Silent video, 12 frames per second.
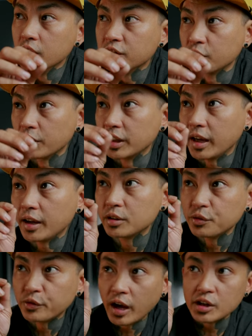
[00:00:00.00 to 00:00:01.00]
So then I had
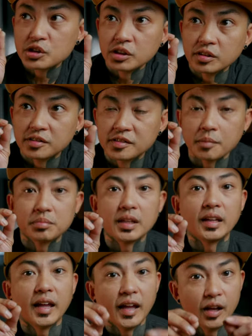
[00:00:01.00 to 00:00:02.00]
to fashion
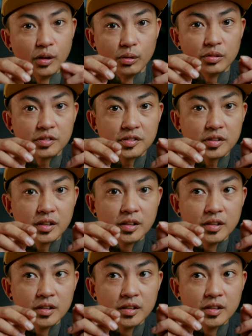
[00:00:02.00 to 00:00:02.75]
something else